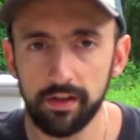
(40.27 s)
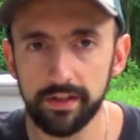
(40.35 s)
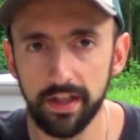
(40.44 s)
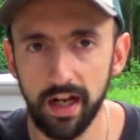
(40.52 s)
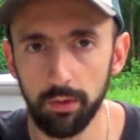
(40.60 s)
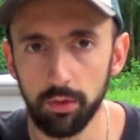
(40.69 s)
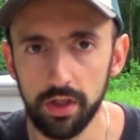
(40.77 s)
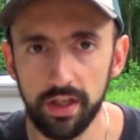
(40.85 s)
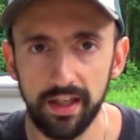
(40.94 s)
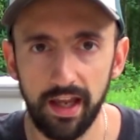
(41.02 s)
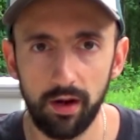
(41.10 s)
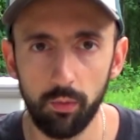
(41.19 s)
Today we're
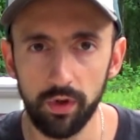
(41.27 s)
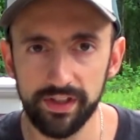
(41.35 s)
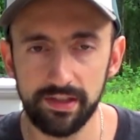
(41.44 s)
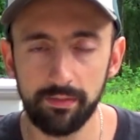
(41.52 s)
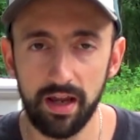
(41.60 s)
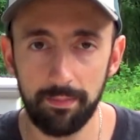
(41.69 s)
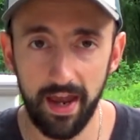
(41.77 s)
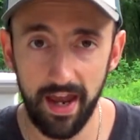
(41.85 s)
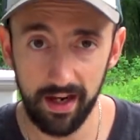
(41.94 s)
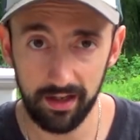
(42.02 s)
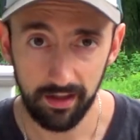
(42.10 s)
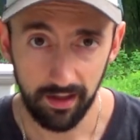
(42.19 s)
looking at what's in my
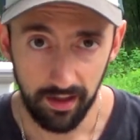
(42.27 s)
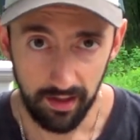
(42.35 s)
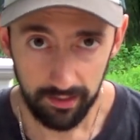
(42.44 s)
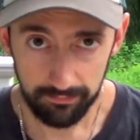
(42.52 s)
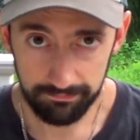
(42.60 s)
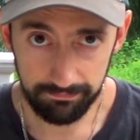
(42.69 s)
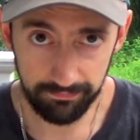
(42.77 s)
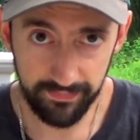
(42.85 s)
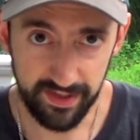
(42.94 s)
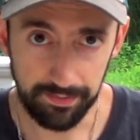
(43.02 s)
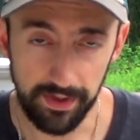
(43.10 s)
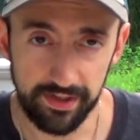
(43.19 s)
pack,
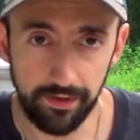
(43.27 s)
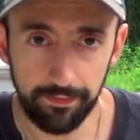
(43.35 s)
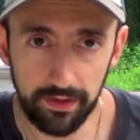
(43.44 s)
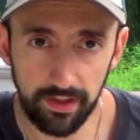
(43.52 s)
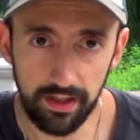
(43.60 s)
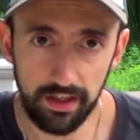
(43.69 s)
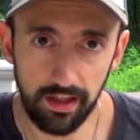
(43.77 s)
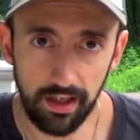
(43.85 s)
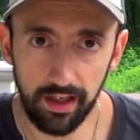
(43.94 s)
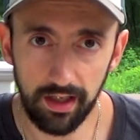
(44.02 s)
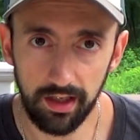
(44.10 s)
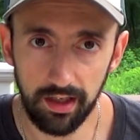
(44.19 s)
specifically
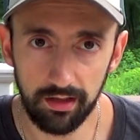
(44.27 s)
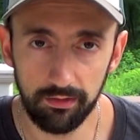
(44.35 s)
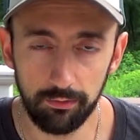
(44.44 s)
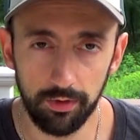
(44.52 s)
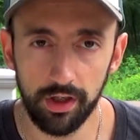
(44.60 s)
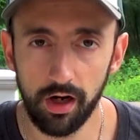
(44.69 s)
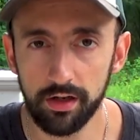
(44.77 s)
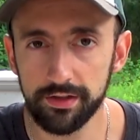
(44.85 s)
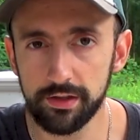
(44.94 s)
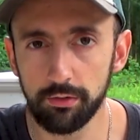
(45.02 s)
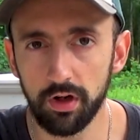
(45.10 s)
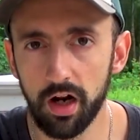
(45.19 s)
in
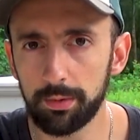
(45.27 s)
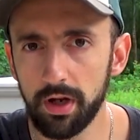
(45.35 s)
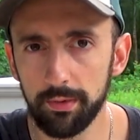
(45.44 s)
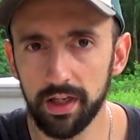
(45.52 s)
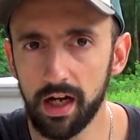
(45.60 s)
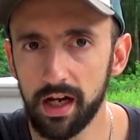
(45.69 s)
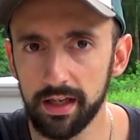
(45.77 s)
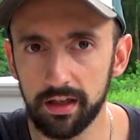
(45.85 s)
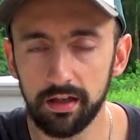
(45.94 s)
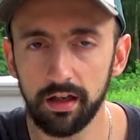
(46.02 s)
regards to our upcoming hike.